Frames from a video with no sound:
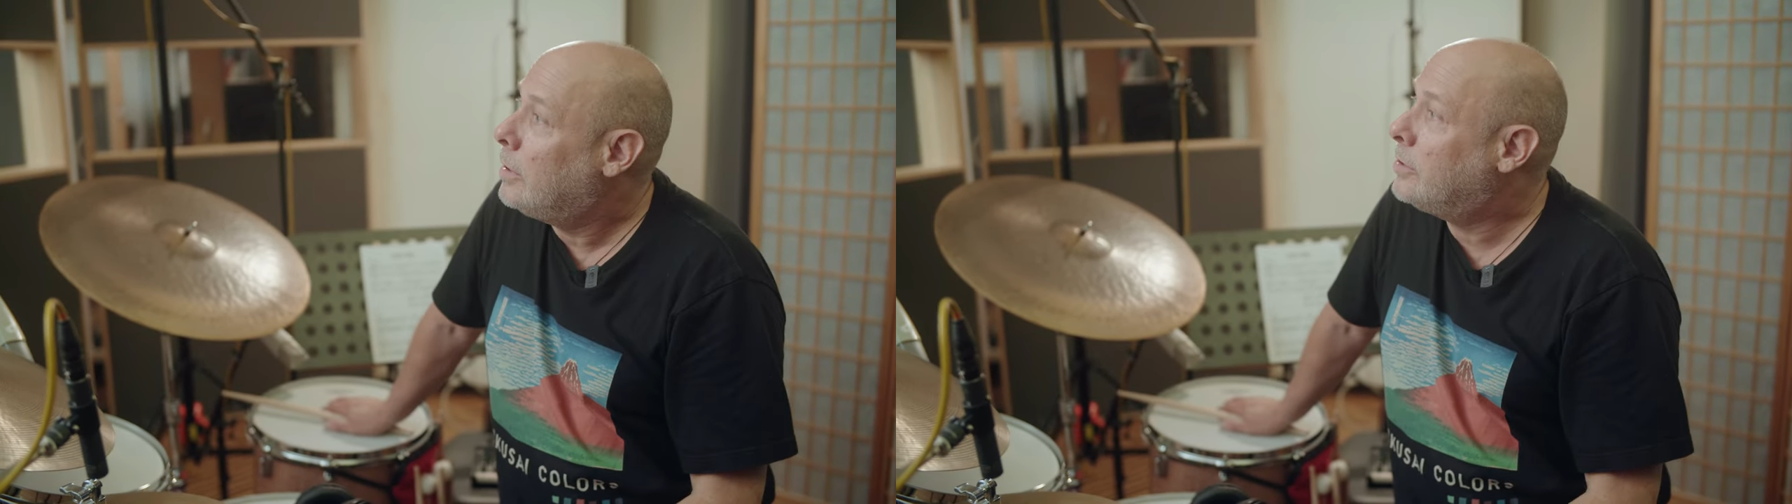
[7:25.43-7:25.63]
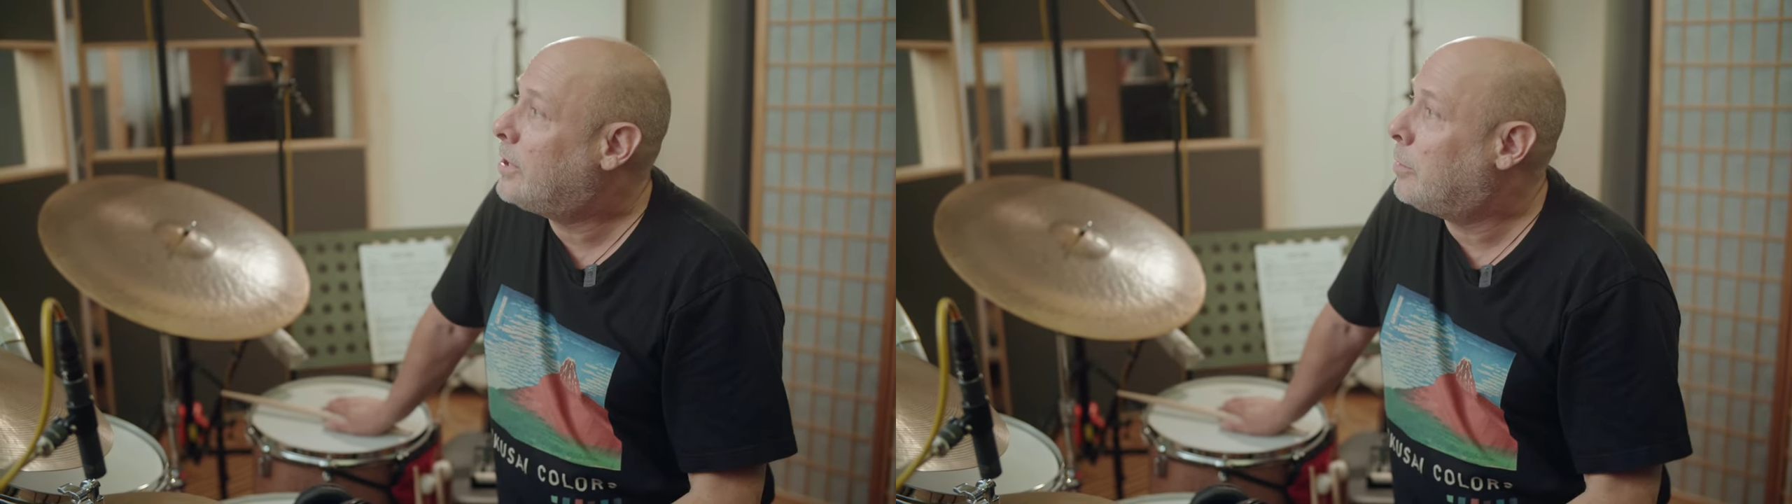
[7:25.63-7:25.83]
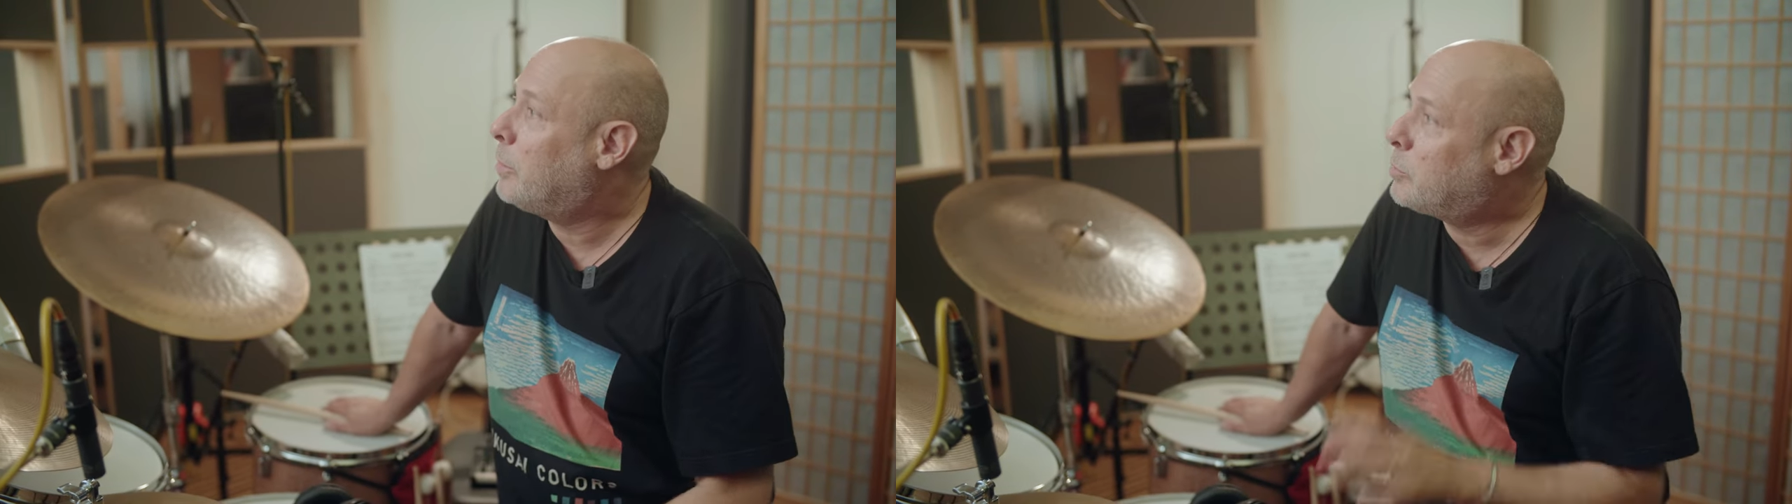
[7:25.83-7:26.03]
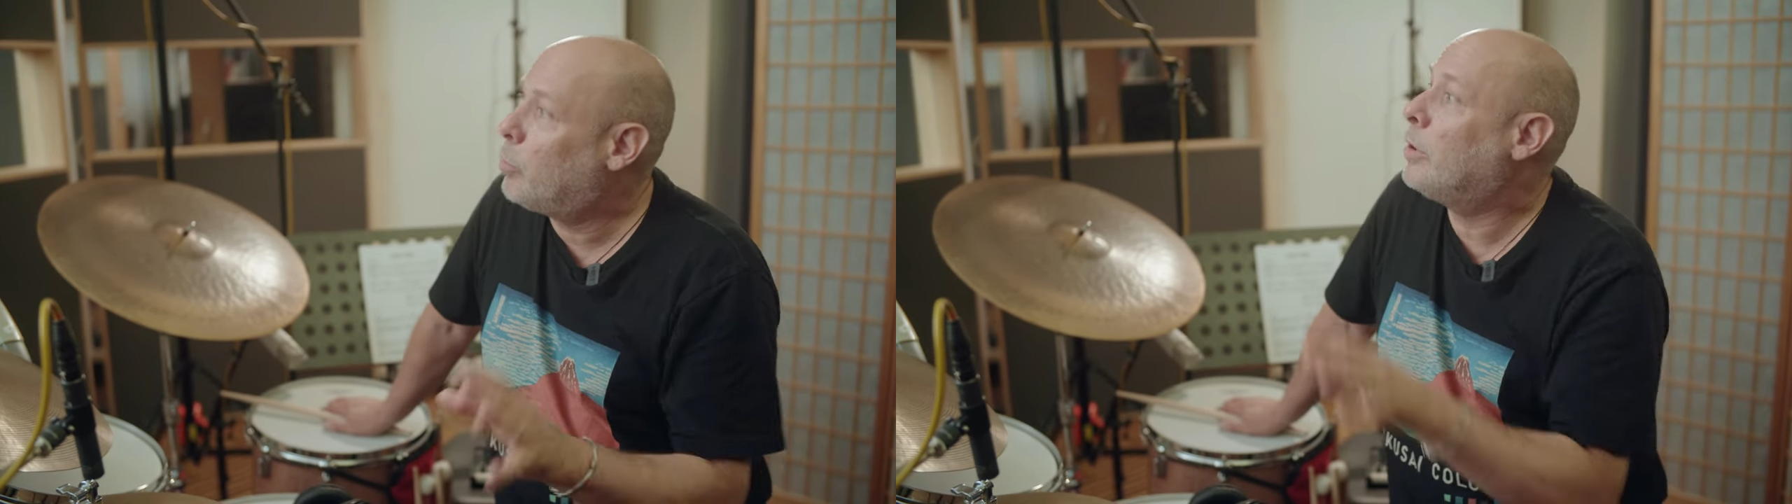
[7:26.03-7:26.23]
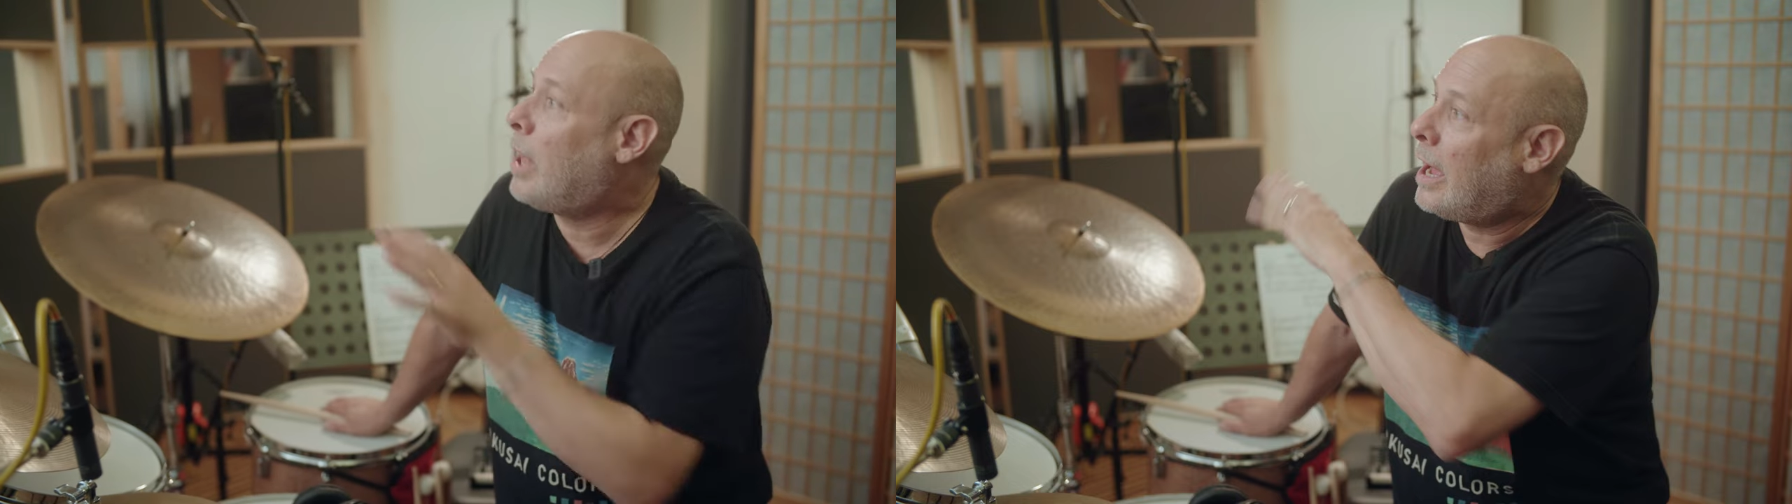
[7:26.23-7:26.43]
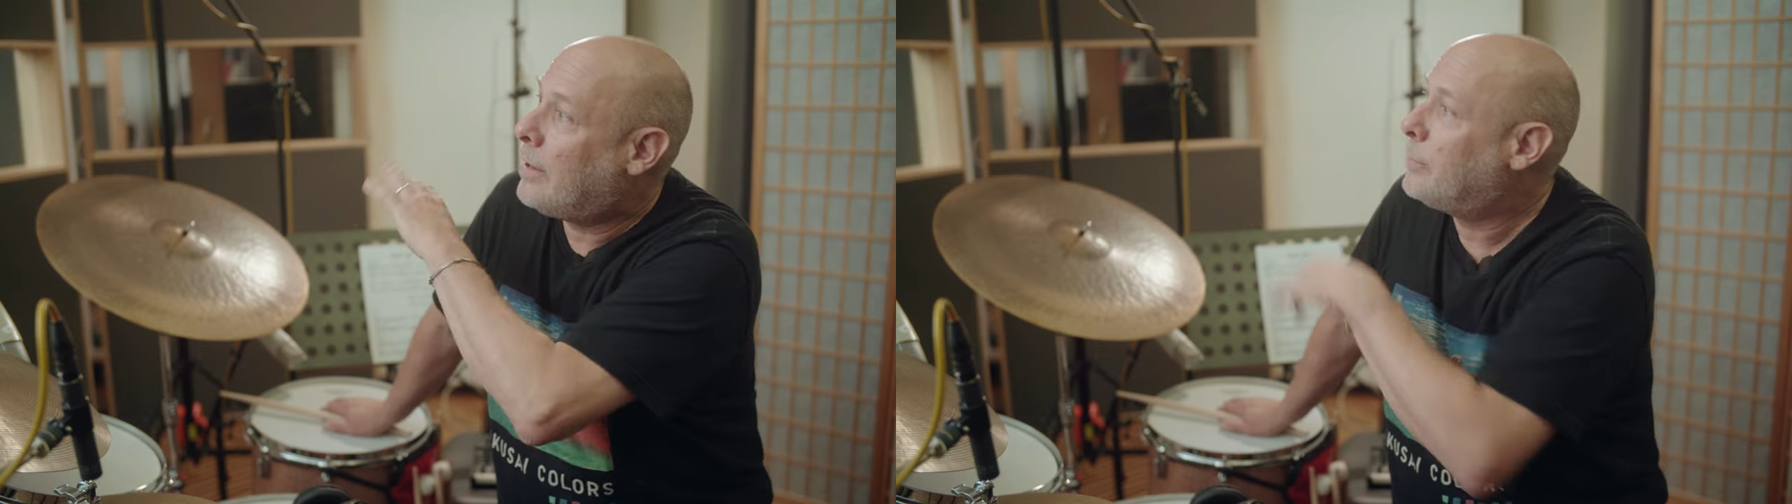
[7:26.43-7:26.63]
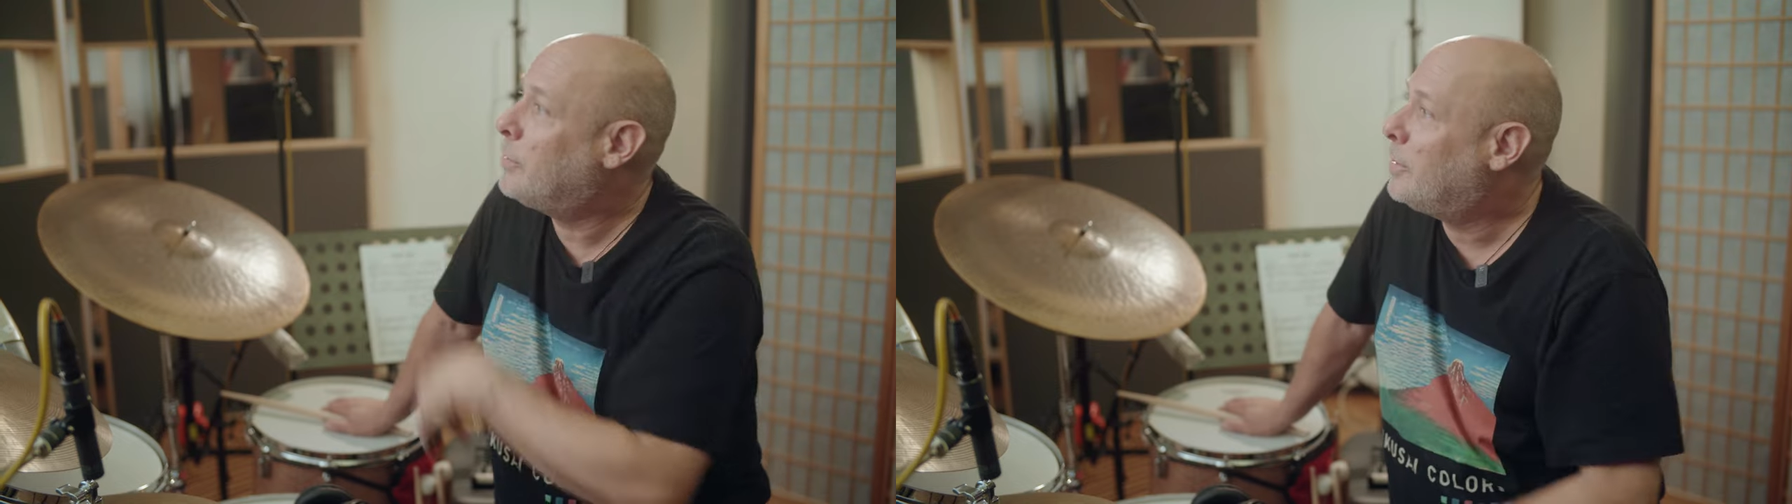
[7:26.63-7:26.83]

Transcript: It sounded much more live in